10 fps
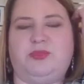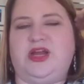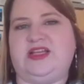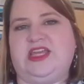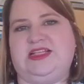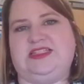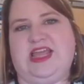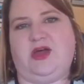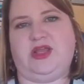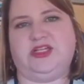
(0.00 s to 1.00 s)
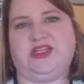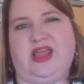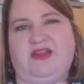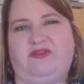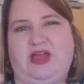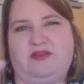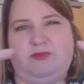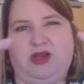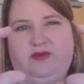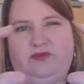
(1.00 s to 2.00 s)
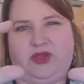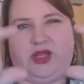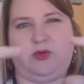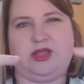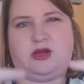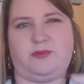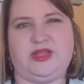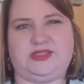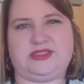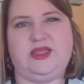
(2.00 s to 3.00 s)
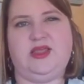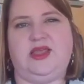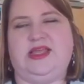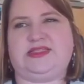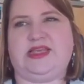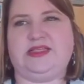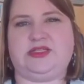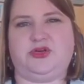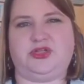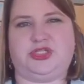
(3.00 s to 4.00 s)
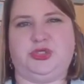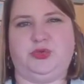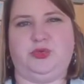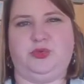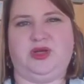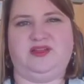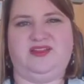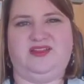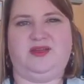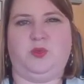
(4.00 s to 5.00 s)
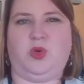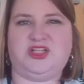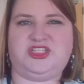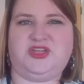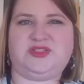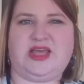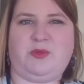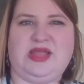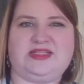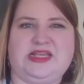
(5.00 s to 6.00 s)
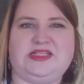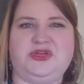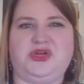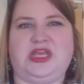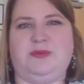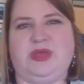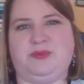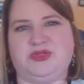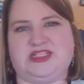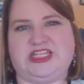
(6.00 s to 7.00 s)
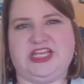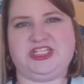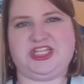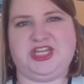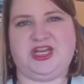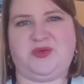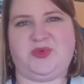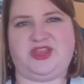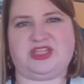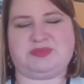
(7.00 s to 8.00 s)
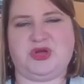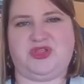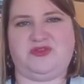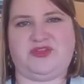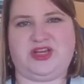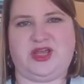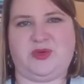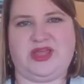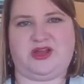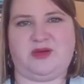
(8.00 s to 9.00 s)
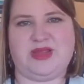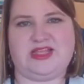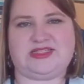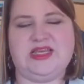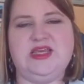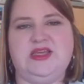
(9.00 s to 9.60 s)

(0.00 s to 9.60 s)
to break things down into like five minute video increments it's easier to watch those that way. It's easier to keep people's attention with smaller video increments.